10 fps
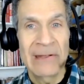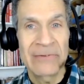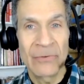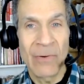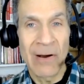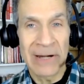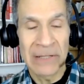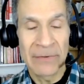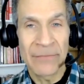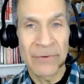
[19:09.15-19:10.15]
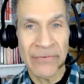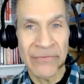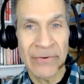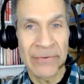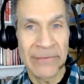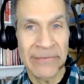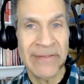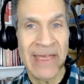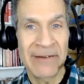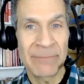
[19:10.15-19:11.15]
to argue for a certain
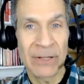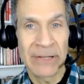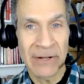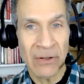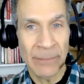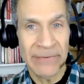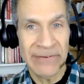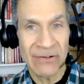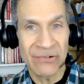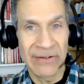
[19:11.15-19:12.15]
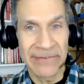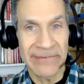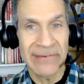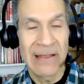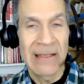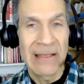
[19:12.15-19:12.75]
set of political positions